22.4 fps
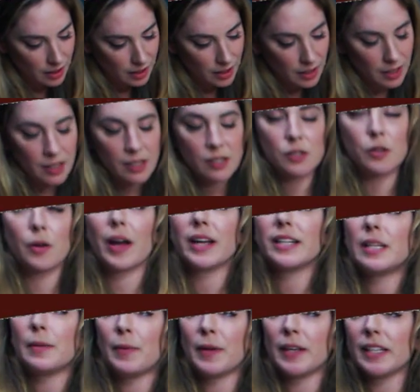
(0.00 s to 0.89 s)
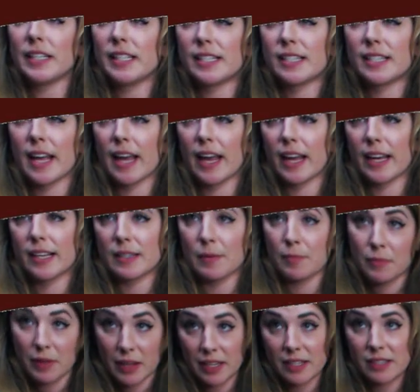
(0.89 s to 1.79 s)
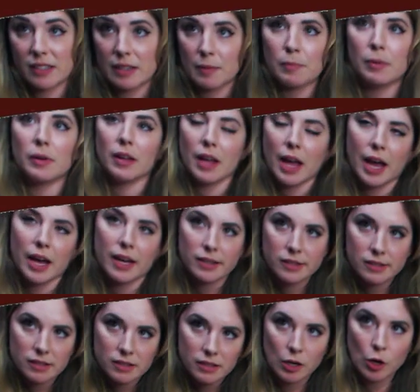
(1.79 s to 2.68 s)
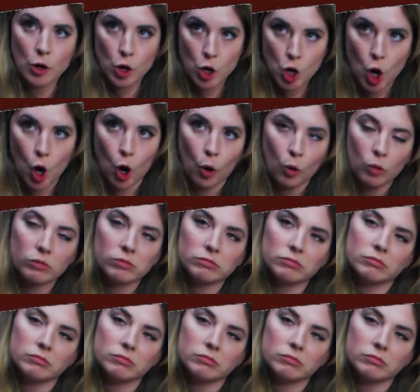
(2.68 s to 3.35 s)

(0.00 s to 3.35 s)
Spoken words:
So I typically say something as simple as no.